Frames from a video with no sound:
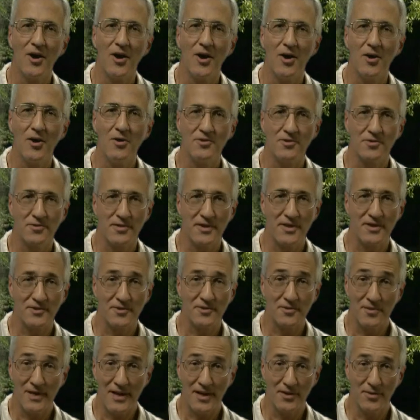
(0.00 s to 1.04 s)
Oak trees
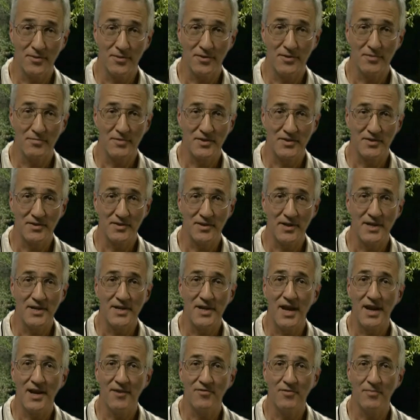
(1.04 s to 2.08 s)
throughout northern Missouri
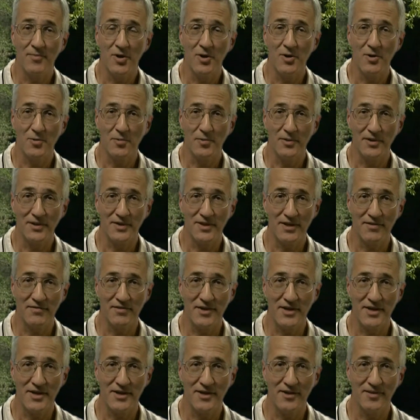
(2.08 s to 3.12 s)
die from oak wilt
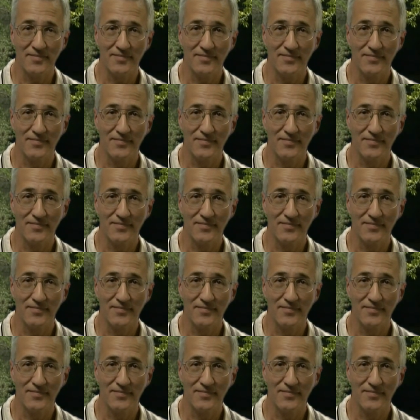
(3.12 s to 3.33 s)
every year.